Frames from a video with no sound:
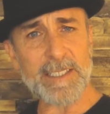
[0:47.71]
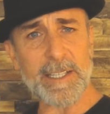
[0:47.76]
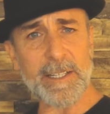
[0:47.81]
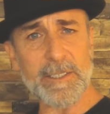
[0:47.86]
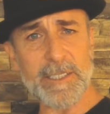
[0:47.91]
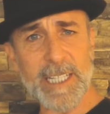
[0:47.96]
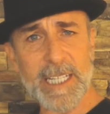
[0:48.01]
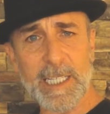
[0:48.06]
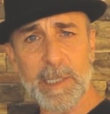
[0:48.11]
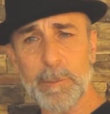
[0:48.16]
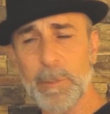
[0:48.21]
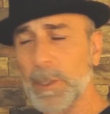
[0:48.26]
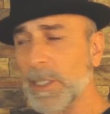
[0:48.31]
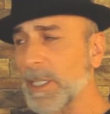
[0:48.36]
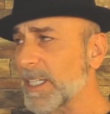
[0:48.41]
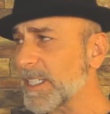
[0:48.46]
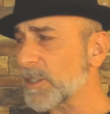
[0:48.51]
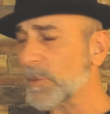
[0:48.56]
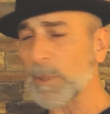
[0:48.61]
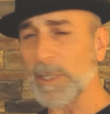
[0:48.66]
that are taking
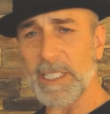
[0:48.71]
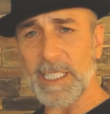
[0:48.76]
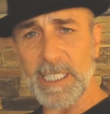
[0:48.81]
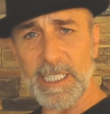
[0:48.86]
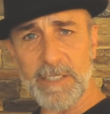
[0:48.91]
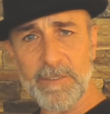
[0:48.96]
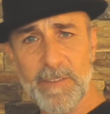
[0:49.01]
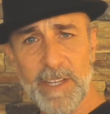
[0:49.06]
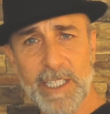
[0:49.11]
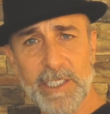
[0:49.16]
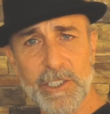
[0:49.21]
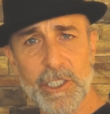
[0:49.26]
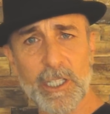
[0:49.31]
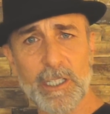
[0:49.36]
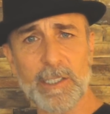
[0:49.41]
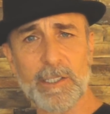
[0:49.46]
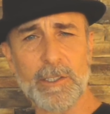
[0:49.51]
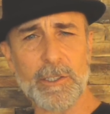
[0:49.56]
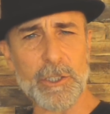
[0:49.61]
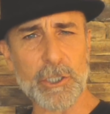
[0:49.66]
place with the
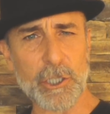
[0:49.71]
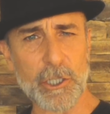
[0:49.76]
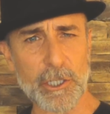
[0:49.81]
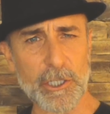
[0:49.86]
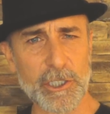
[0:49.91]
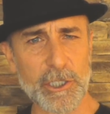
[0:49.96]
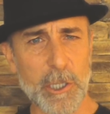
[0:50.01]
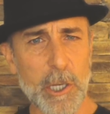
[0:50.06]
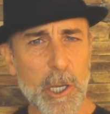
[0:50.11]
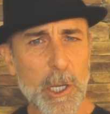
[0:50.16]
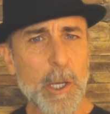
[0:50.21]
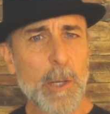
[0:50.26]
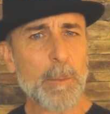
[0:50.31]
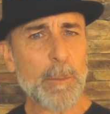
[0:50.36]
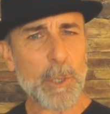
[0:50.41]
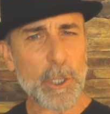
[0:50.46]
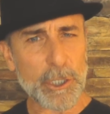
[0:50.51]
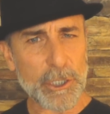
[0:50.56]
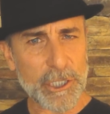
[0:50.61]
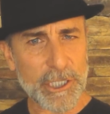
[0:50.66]
evangelical church
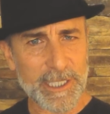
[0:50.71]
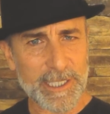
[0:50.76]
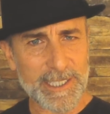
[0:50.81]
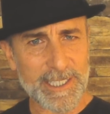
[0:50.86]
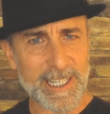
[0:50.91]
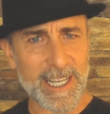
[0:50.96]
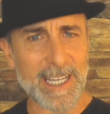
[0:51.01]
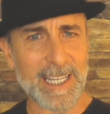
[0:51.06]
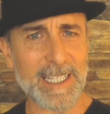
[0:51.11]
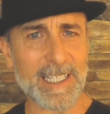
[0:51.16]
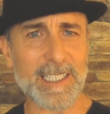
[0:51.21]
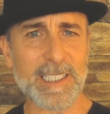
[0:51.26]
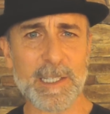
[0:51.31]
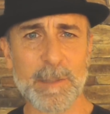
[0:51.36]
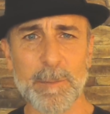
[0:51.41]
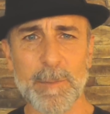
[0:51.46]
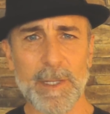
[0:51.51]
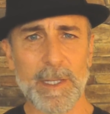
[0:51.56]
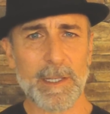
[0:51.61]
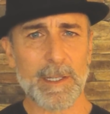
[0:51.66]
pushing
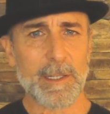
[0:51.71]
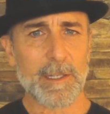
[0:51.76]
Zionism,